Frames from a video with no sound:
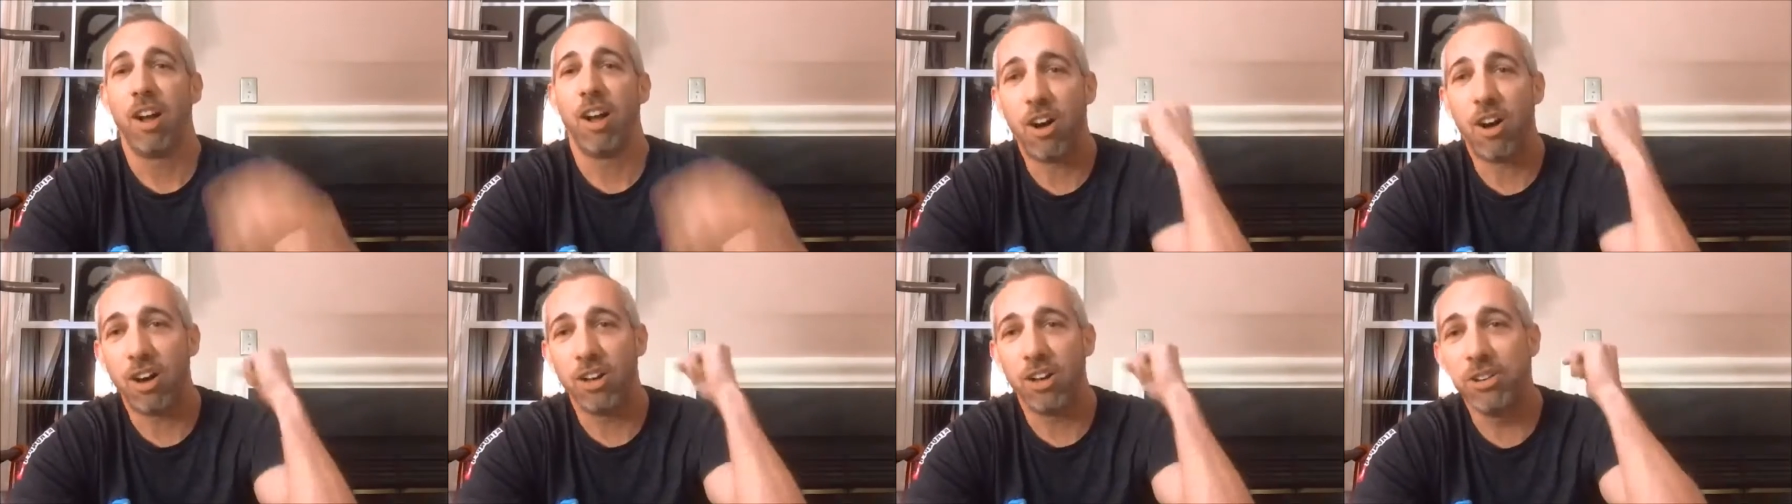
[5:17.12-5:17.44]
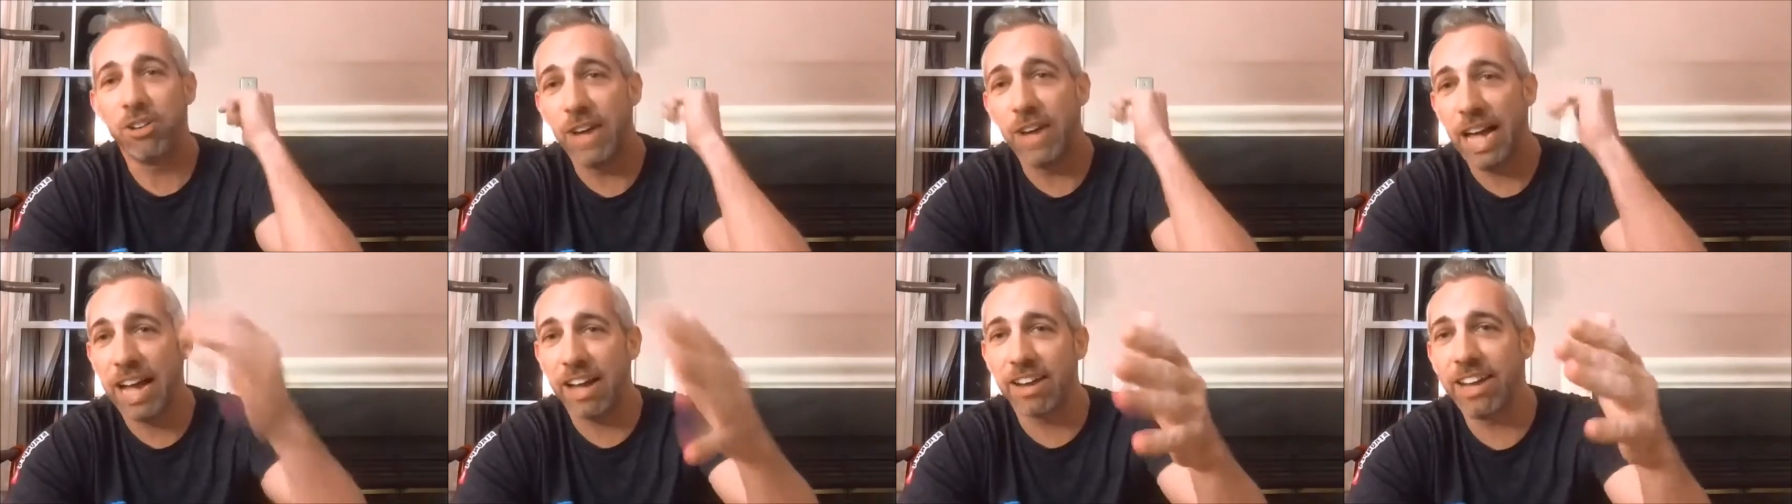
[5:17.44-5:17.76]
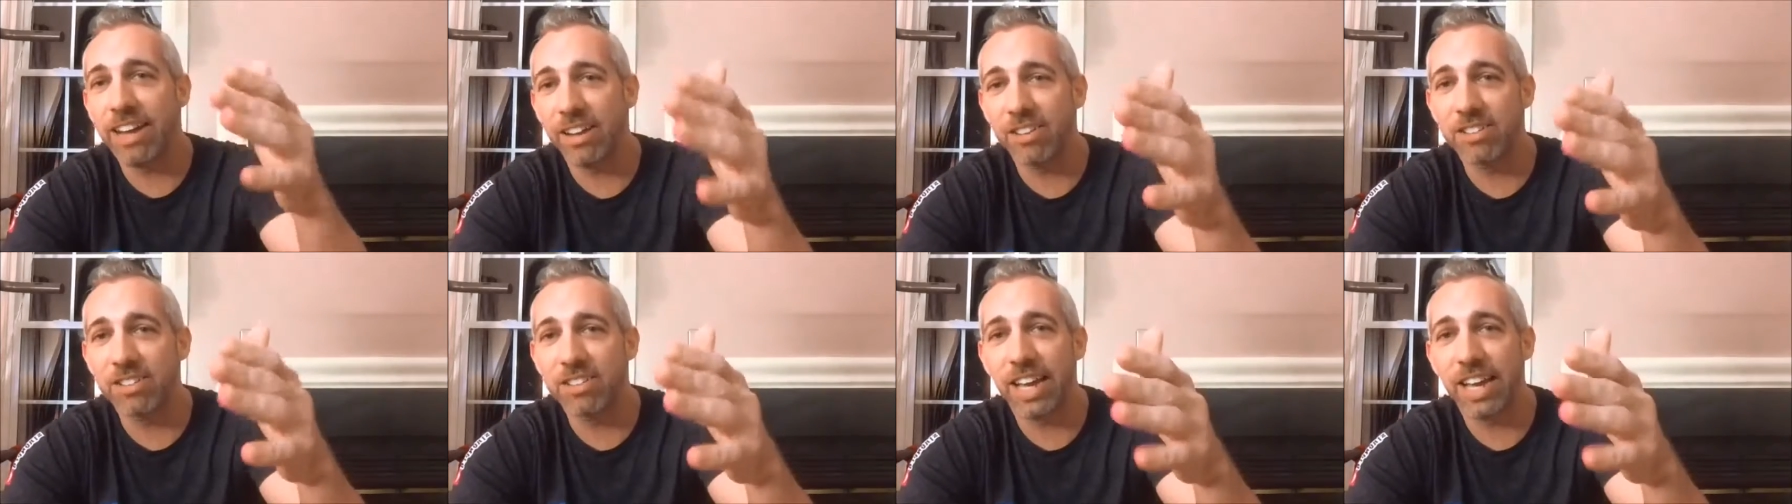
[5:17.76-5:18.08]
all you
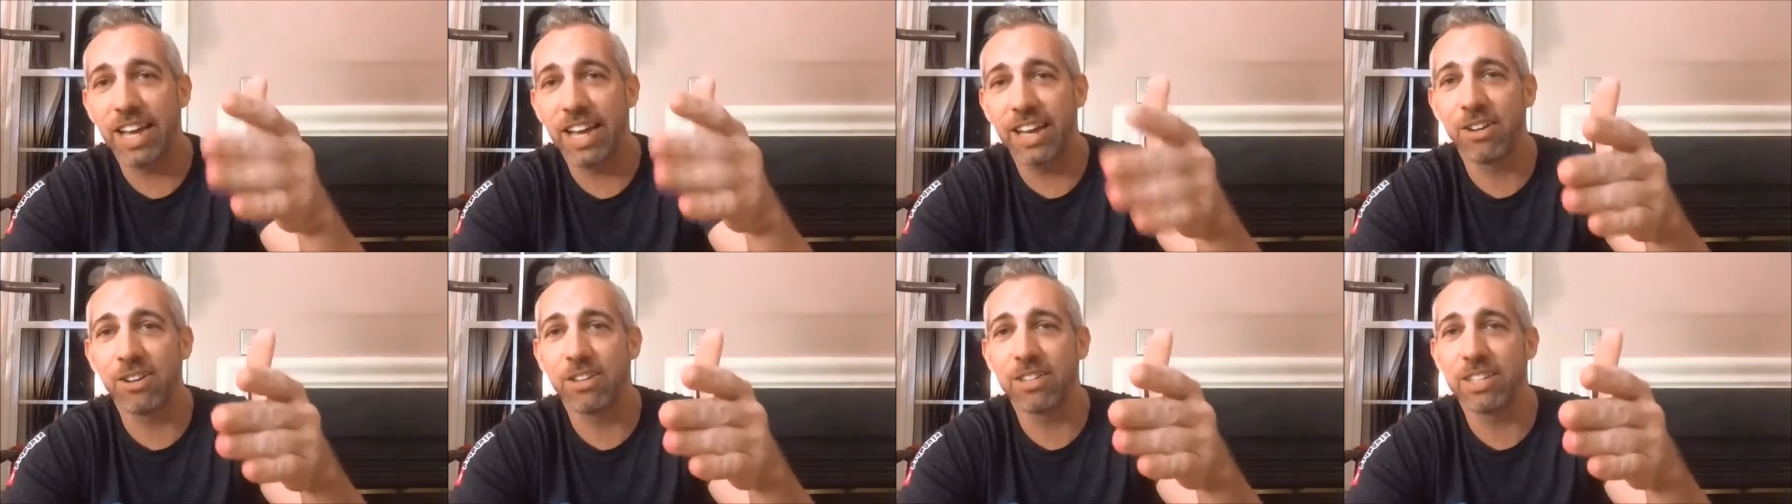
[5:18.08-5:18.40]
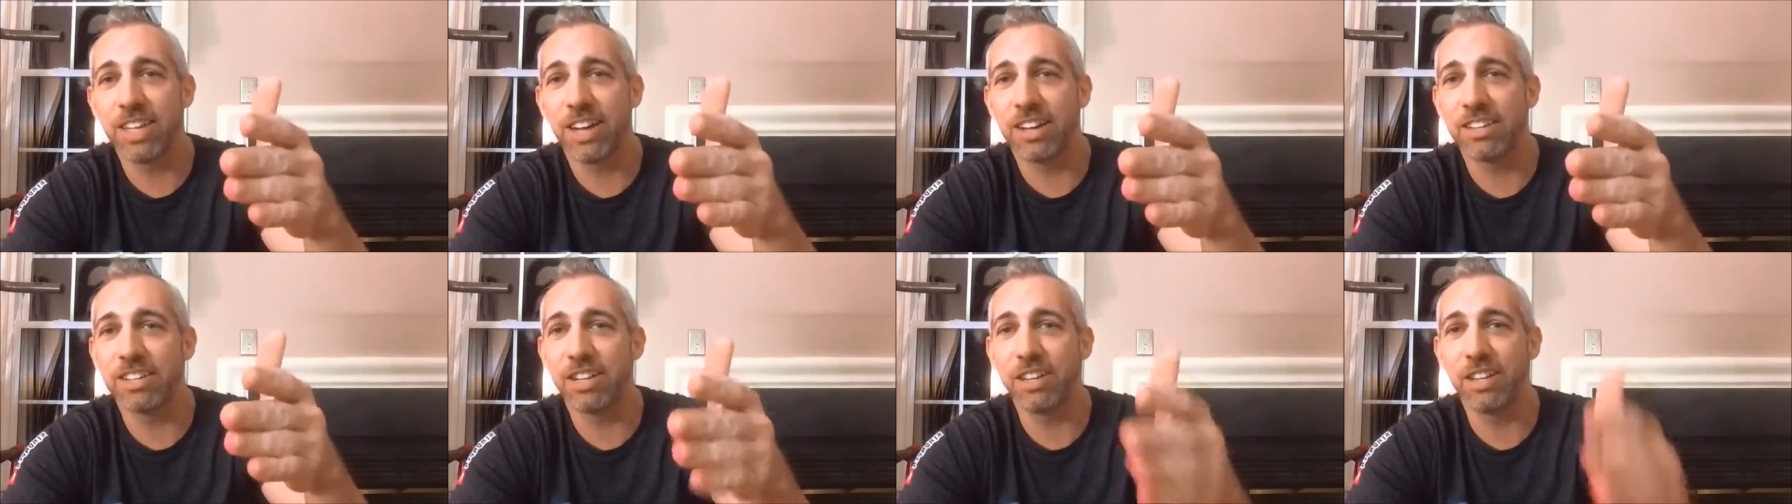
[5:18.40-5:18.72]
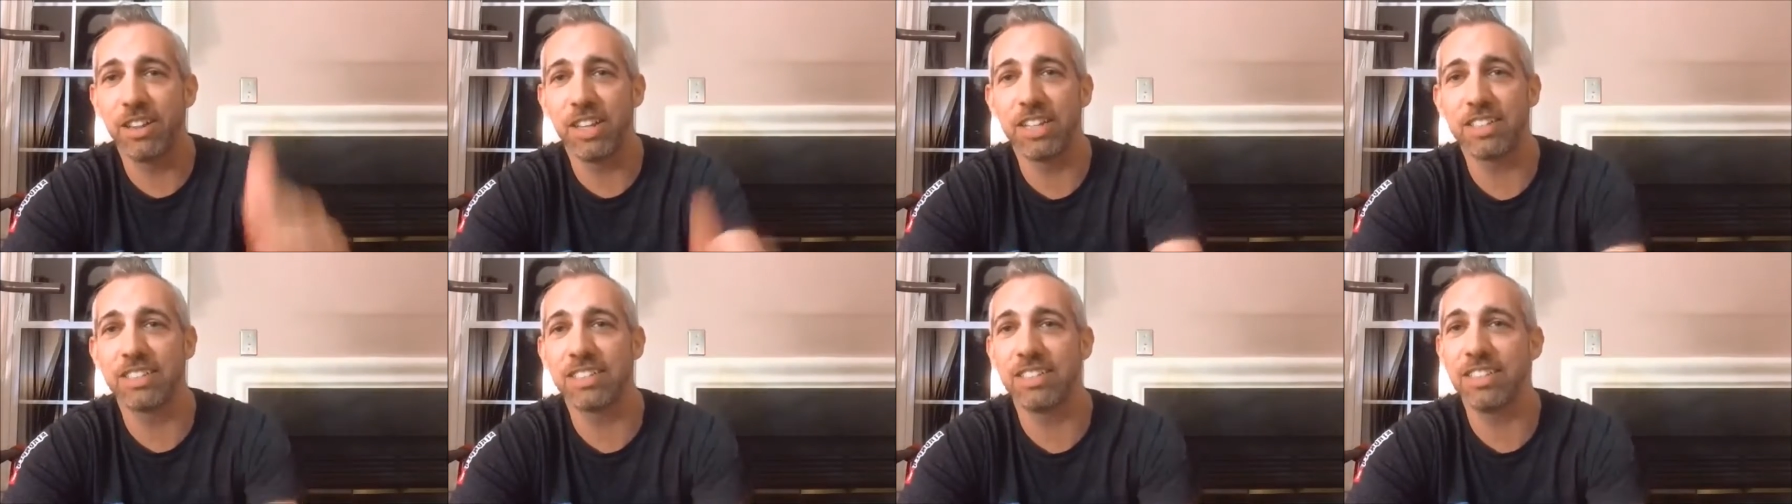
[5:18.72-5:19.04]
adults adults out there
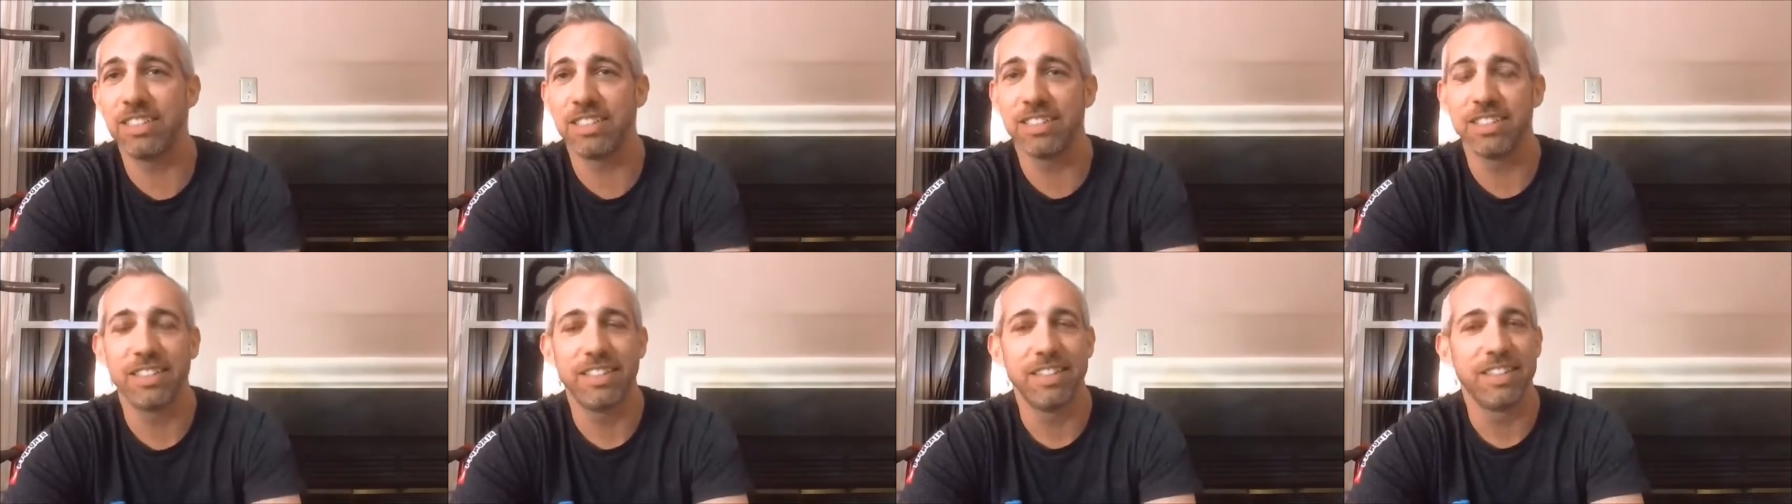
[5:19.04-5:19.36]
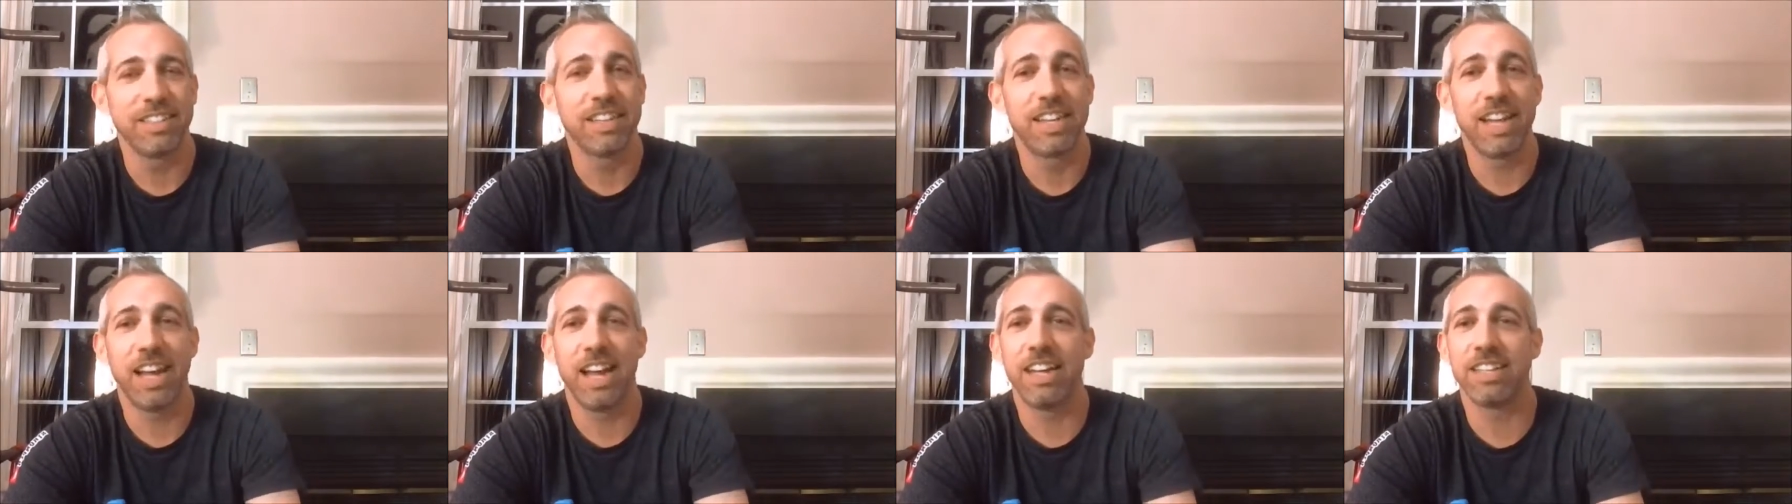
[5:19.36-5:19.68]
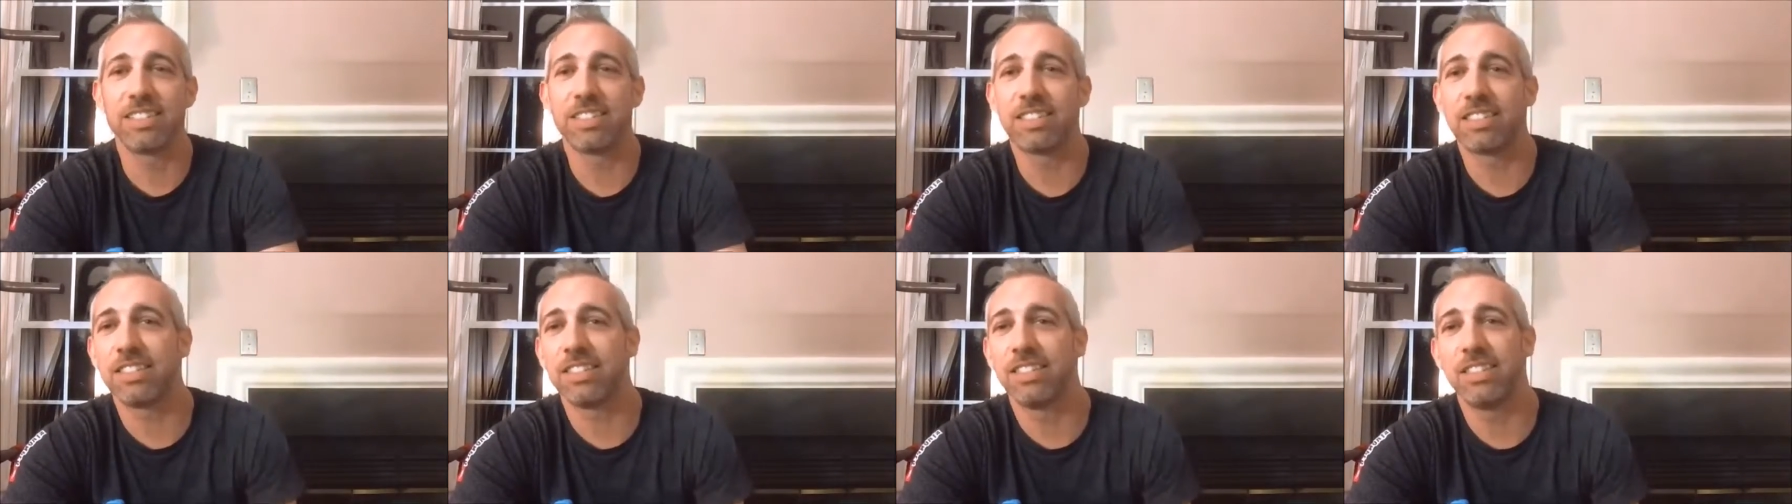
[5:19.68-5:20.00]
listening,
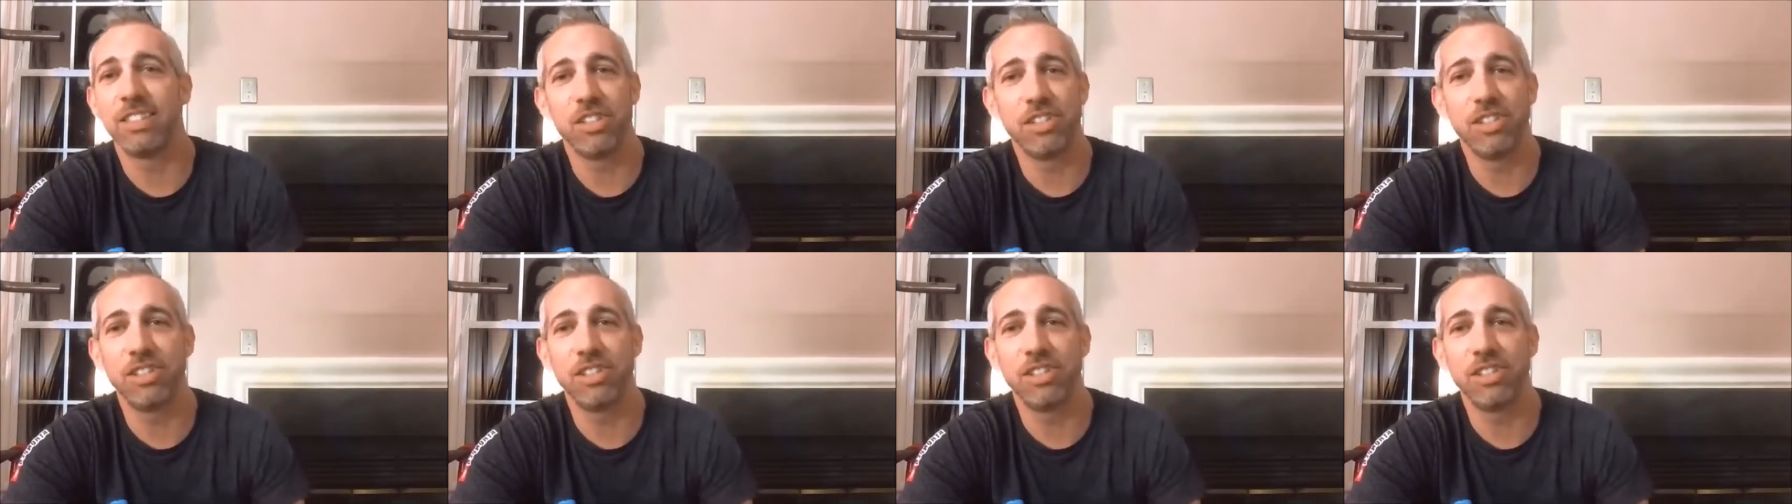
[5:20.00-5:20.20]
guys,